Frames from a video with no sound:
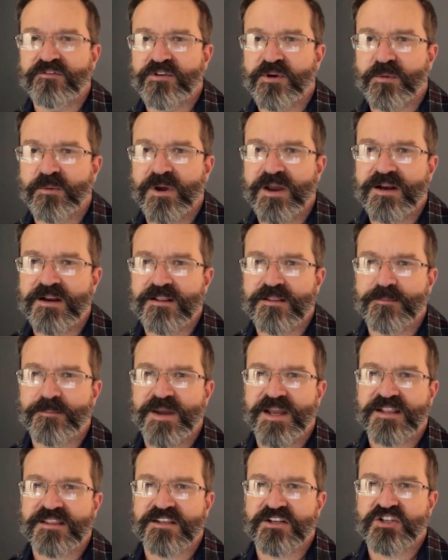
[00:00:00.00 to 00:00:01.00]
you're ready to
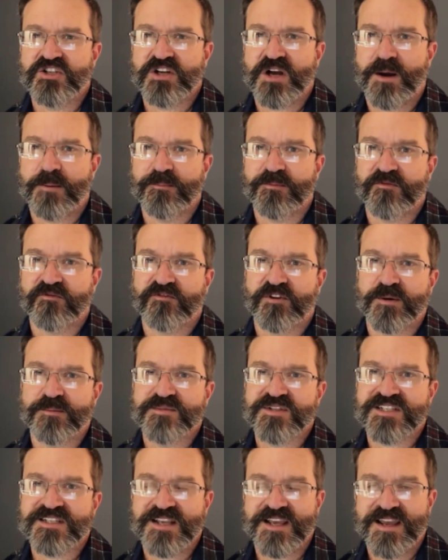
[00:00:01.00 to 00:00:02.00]
make the jump from,
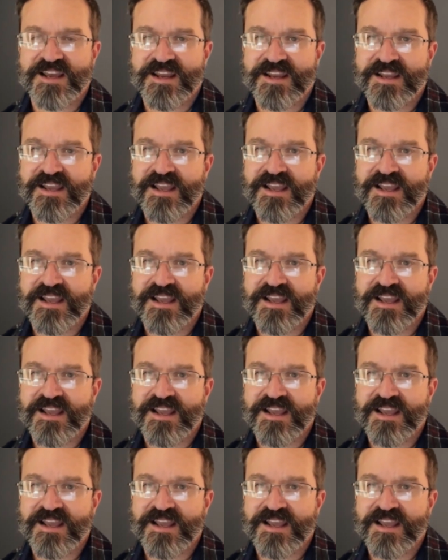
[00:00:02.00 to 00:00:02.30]
say,